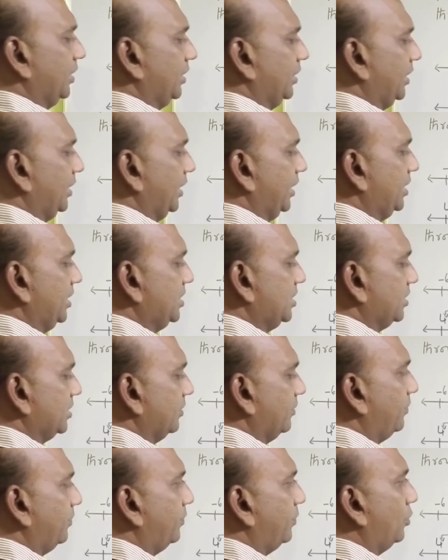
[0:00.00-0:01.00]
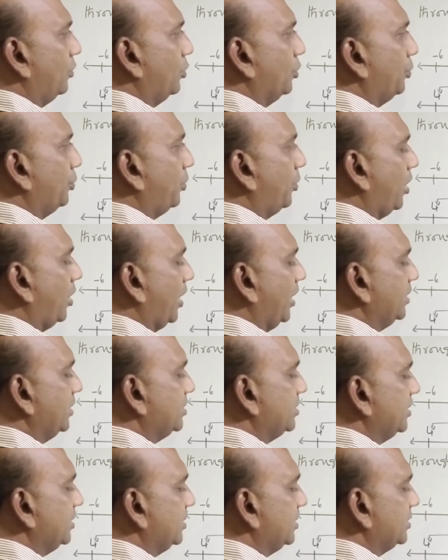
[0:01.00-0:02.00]
That is
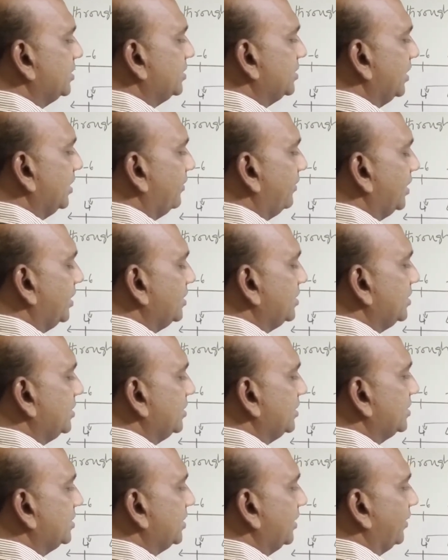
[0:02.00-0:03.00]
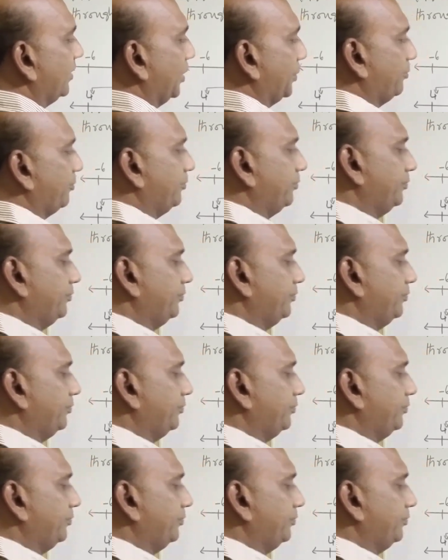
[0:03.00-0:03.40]
4.6767.